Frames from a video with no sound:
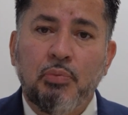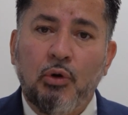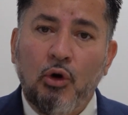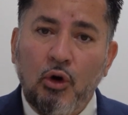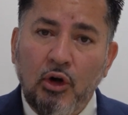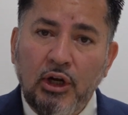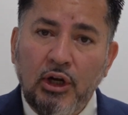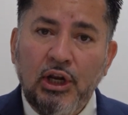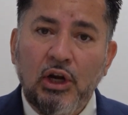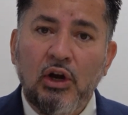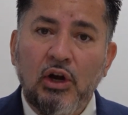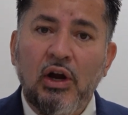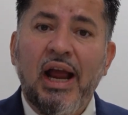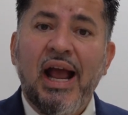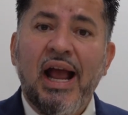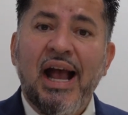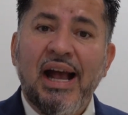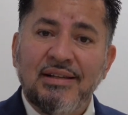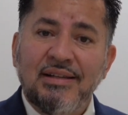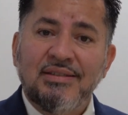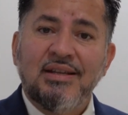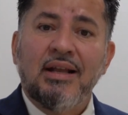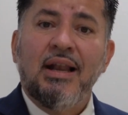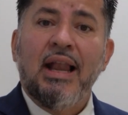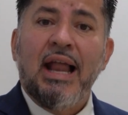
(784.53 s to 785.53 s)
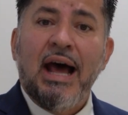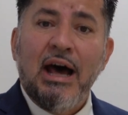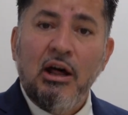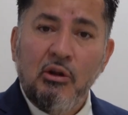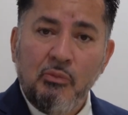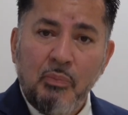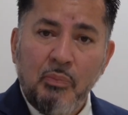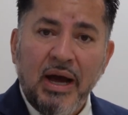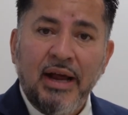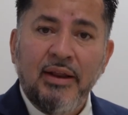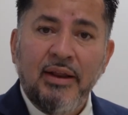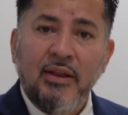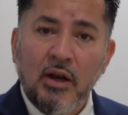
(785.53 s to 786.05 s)
per year as
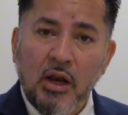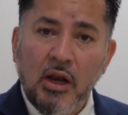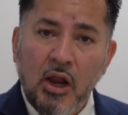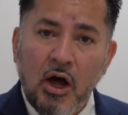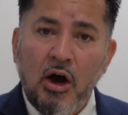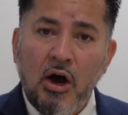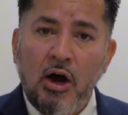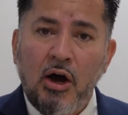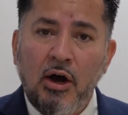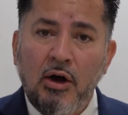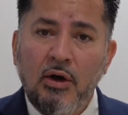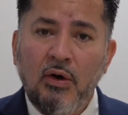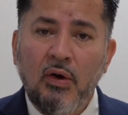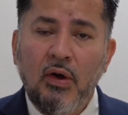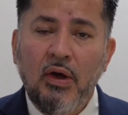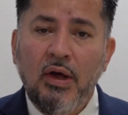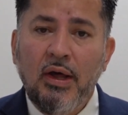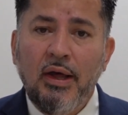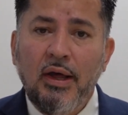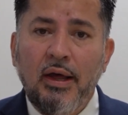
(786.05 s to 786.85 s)
allowed by the law,